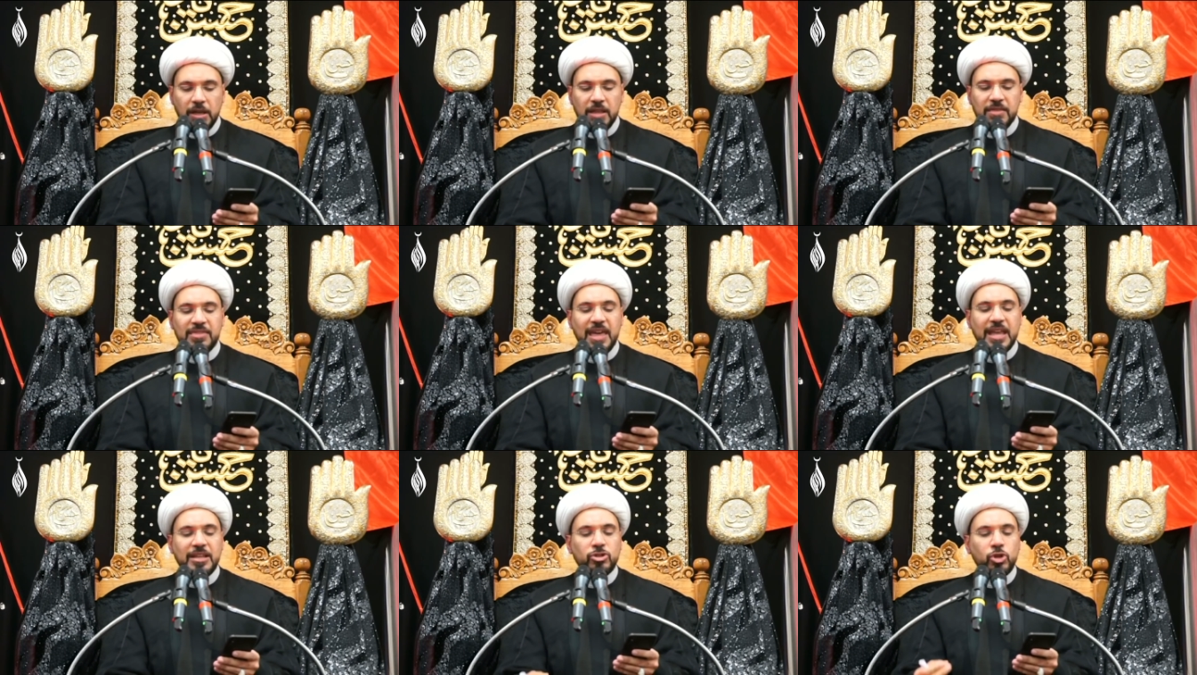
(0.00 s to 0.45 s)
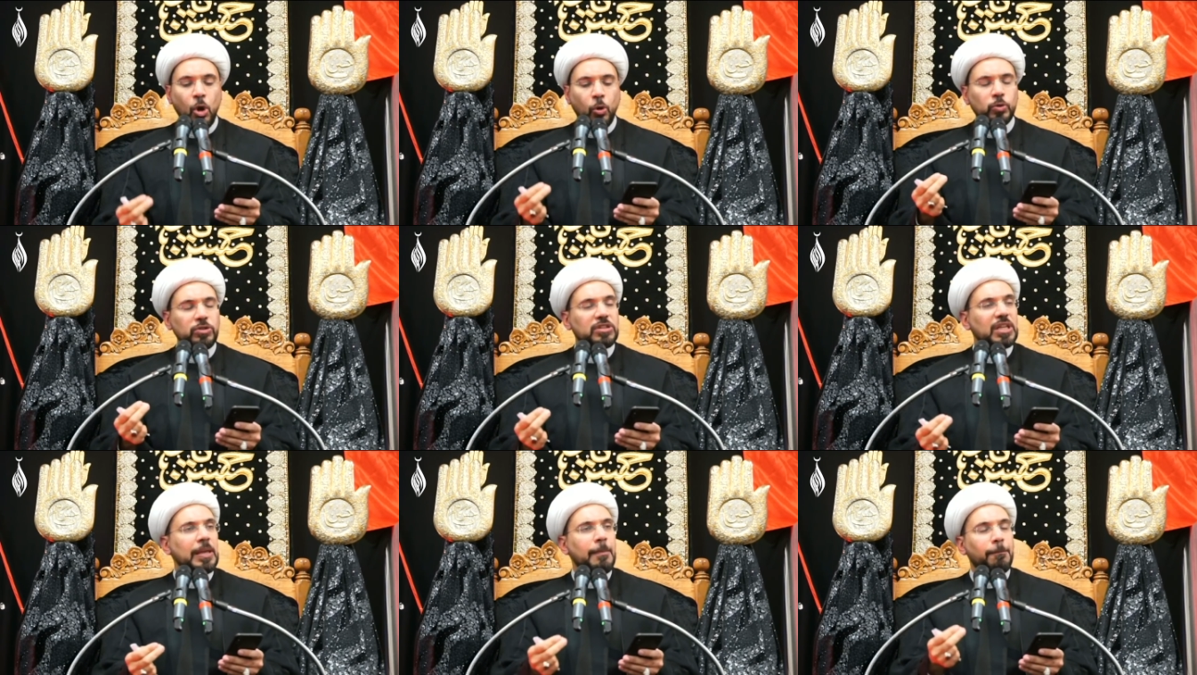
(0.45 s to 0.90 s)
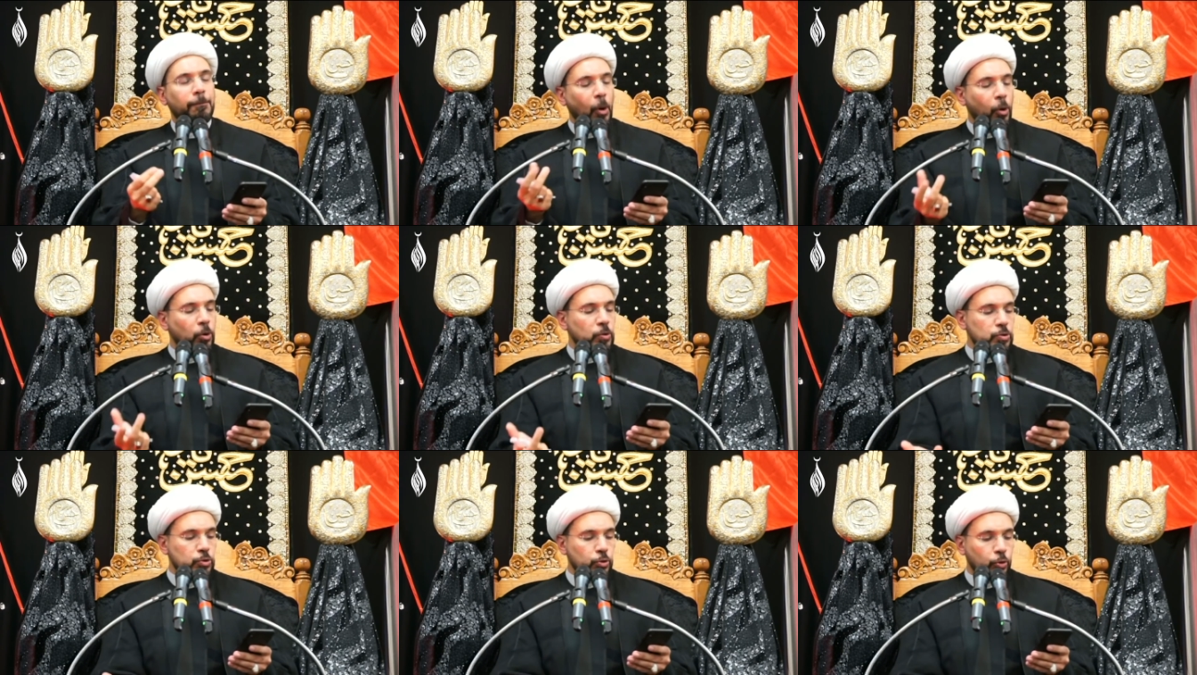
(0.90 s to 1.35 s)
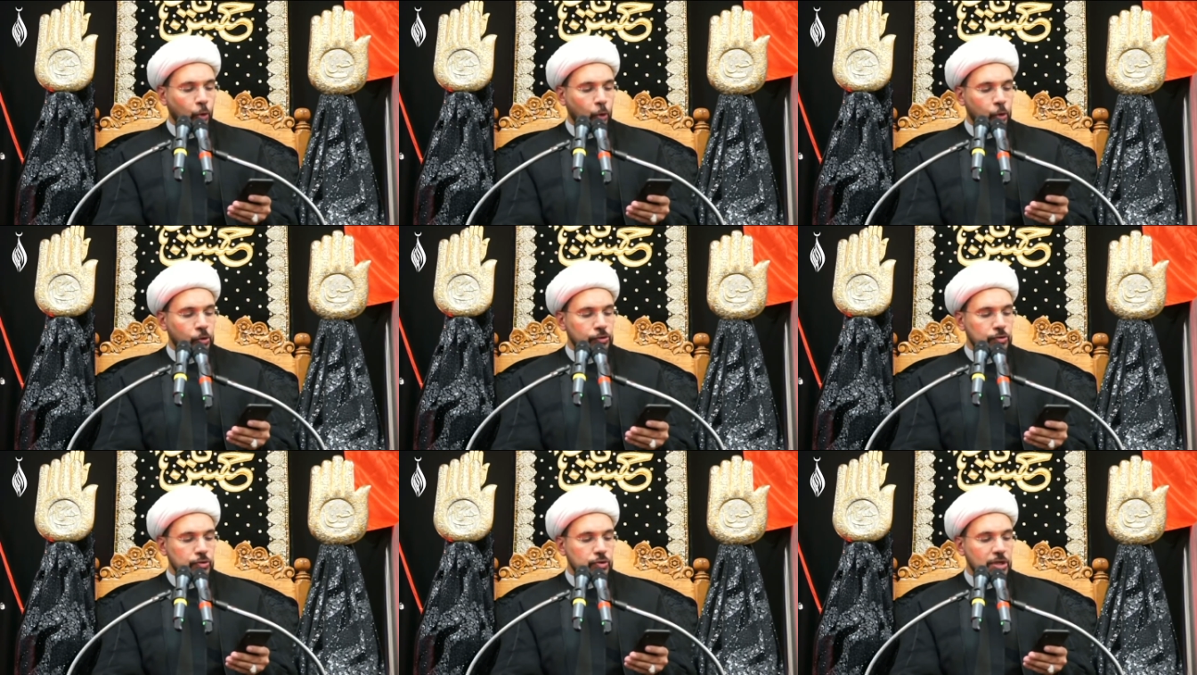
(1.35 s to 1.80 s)
they don't impose
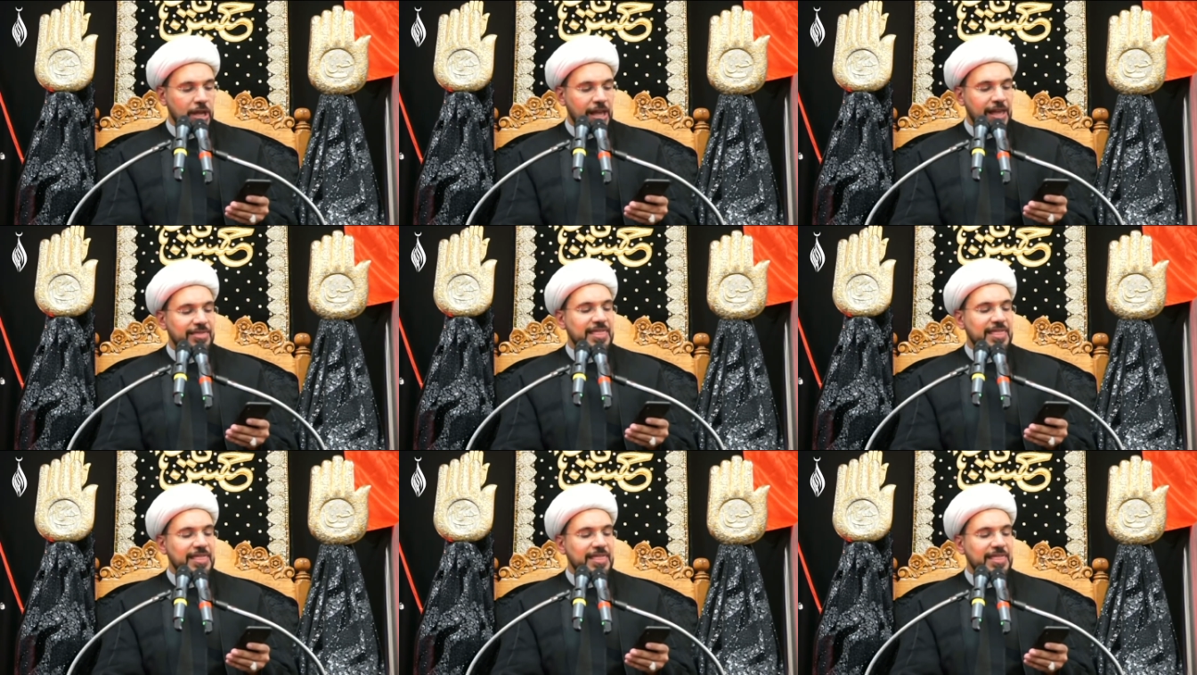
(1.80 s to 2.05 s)
rules,